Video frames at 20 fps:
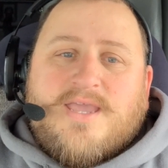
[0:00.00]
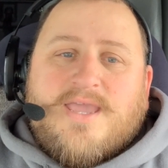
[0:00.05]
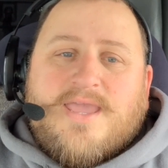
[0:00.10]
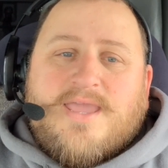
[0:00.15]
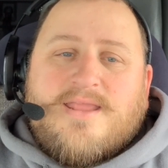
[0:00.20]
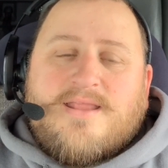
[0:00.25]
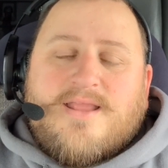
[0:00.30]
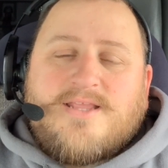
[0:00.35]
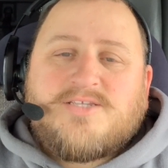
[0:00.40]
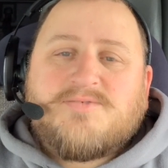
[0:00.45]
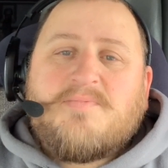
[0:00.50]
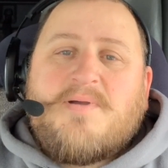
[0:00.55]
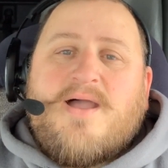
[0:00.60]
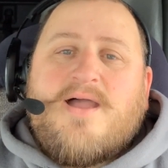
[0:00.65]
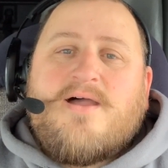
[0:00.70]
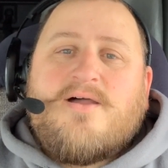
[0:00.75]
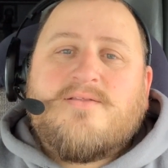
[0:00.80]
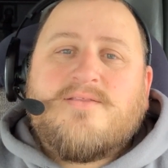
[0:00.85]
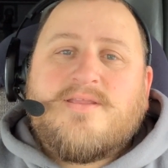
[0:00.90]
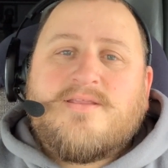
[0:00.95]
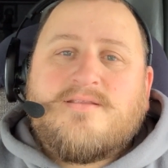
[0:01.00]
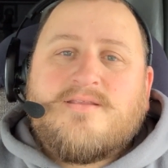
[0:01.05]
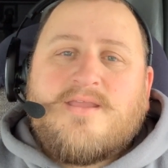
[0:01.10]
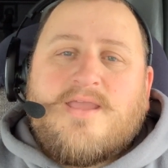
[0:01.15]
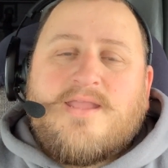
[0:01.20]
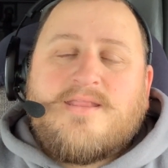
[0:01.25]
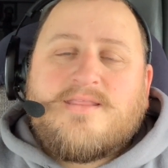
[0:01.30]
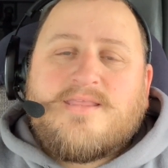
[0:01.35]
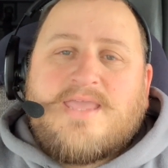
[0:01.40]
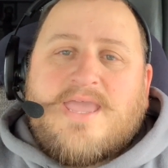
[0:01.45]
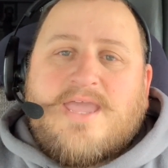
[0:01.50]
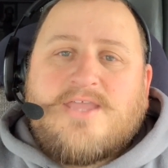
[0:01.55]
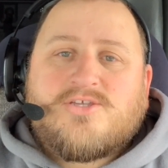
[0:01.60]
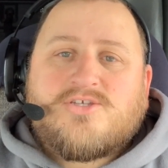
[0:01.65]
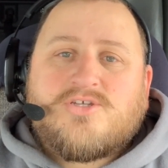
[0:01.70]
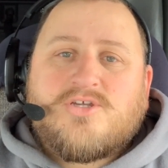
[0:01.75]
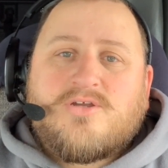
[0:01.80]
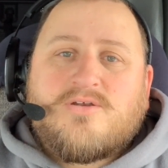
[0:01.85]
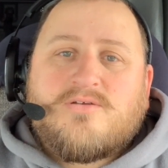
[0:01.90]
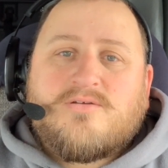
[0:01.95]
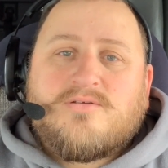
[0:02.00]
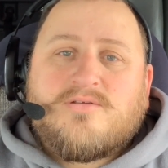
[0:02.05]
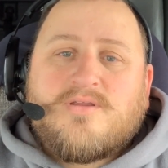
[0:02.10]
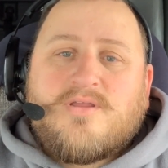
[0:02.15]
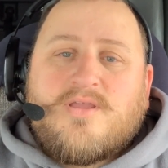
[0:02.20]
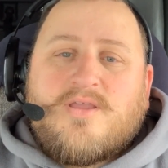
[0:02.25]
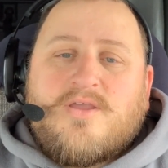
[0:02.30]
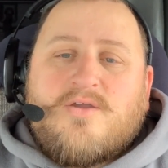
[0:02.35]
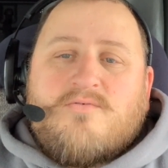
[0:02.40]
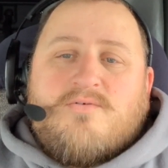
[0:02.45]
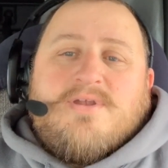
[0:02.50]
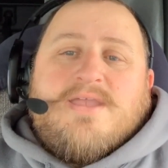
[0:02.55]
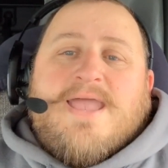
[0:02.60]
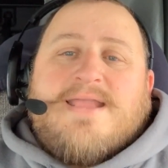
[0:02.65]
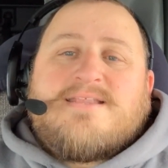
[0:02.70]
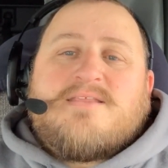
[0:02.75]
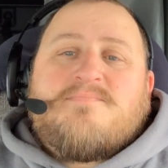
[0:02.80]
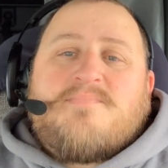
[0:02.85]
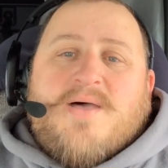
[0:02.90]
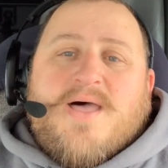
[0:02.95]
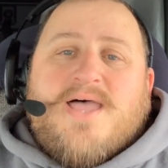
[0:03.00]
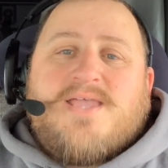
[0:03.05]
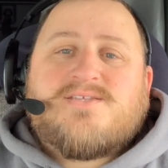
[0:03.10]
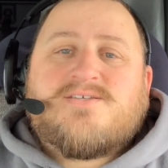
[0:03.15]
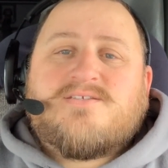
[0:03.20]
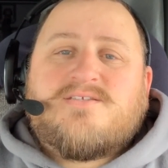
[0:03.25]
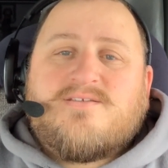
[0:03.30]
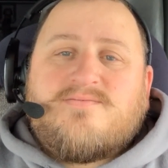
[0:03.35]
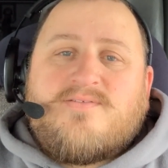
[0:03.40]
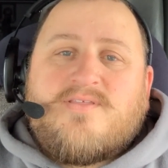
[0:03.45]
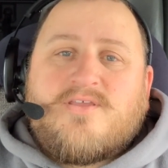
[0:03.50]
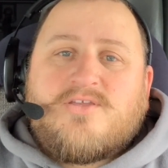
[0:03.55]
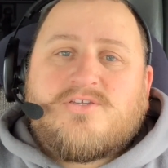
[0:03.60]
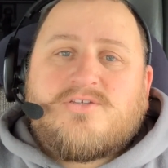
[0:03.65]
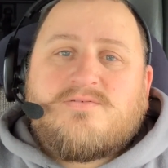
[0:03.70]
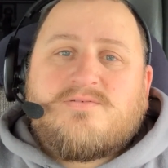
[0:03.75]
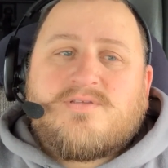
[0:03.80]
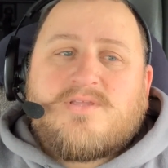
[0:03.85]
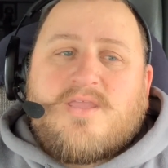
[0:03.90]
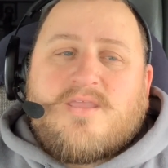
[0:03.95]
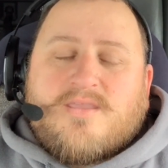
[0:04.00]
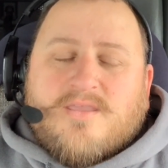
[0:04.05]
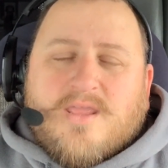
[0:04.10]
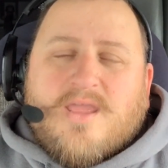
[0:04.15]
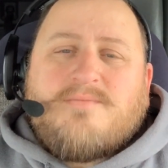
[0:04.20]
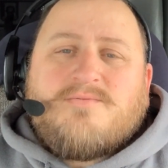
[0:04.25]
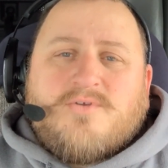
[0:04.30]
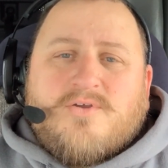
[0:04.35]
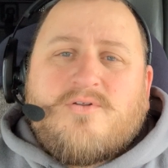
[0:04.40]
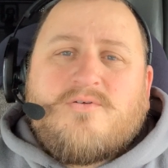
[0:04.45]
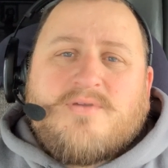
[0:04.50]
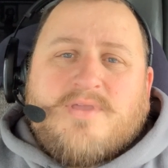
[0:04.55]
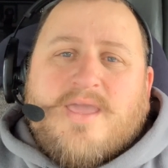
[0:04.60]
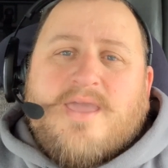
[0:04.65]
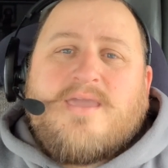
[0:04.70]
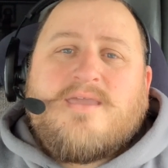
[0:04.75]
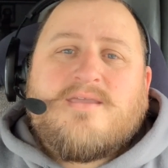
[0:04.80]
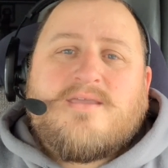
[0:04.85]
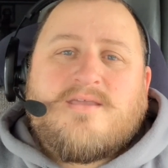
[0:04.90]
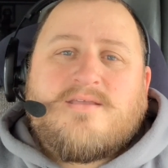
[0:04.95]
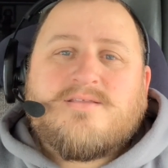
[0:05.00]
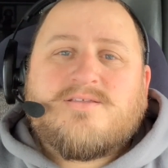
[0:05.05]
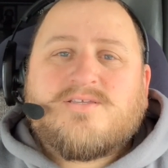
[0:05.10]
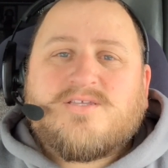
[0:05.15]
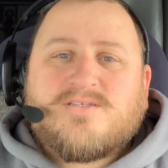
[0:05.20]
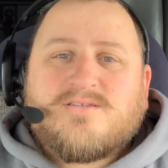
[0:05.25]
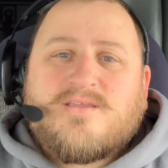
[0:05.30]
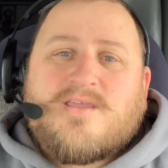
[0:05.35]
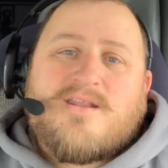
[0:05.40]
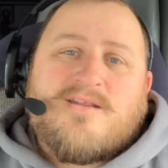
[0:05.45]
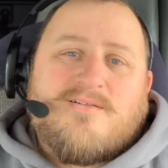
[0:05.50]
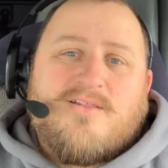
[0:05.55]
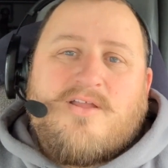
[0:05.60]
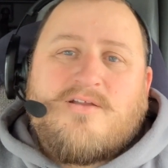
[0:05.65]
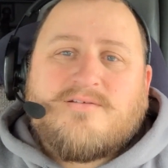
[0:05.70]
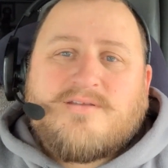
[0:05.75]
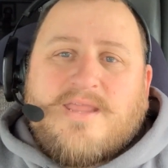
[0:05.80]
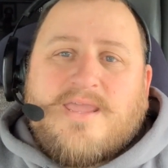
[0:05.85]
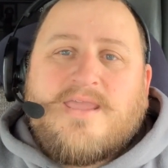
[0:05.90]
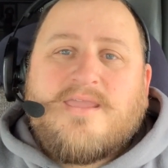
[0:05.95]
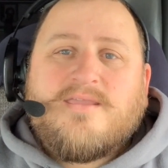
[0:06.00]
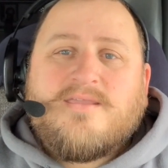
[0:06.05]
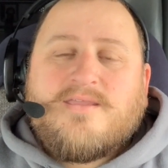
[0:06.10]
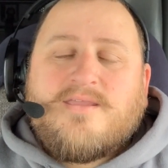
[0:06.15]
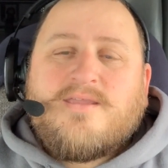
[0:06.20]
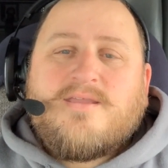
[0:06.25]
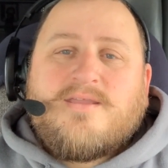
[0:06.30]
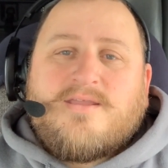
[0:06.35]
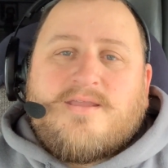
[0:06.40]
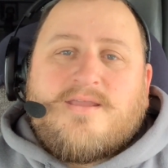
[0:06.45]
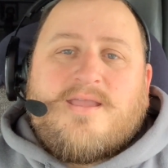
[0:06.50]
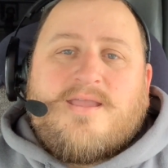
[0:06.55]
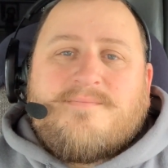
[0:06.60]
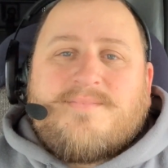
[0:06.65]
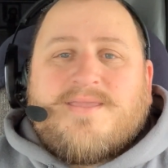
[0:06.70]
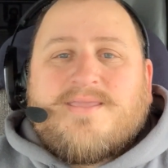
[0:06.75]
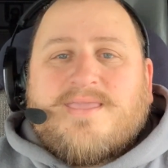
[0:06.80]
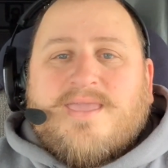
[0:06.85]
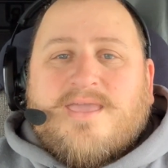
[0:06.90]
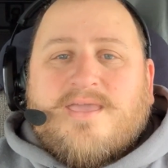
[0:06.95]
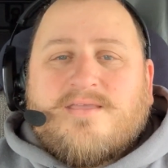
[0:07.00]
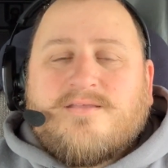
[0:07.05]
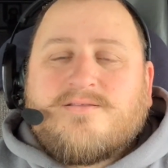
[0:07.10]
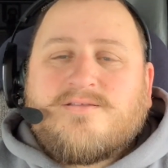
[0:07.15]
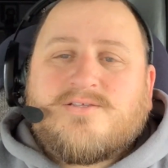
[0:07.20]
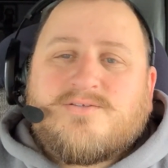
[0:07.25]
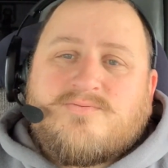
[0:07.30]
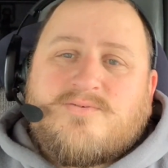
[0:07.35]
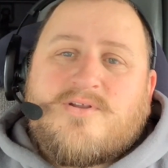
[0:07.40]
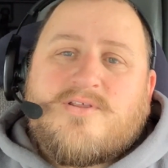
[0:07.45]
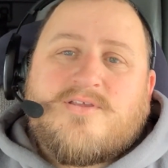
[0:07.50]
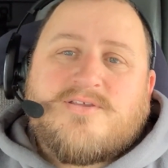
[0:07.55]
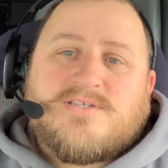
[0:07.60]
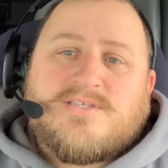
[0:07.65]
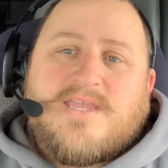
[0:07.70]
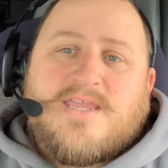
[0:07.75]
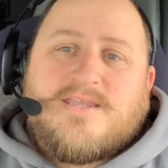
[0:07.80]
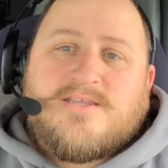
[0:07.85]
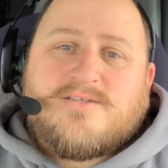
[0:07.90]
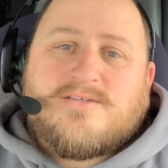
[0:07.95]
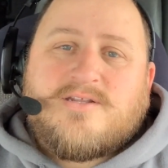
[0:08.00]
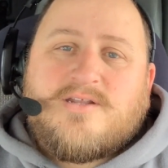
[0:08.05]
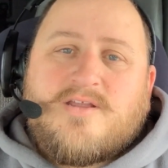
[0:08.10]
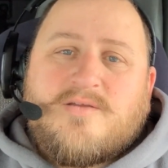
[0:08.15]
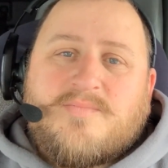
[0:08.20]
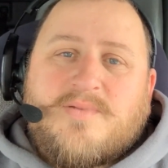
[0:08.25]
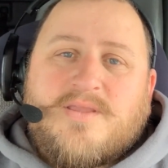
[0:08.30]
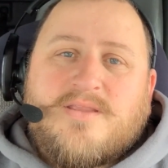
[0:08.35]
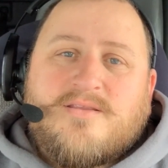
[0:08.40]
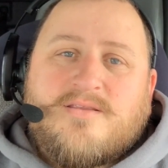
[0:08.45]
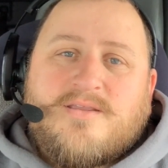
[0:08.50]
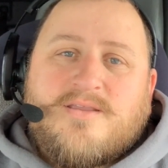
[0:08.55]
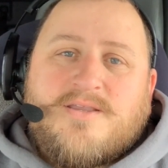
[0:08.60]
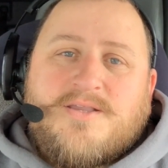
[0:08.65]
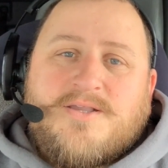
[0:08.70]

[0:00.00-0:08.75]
And I smiled, and the cashier reacted positively. She was like, yeah, I'm doing okay. Yeah, it's just kind of a long day. I'm like, yeah, that's one of those things, you know. But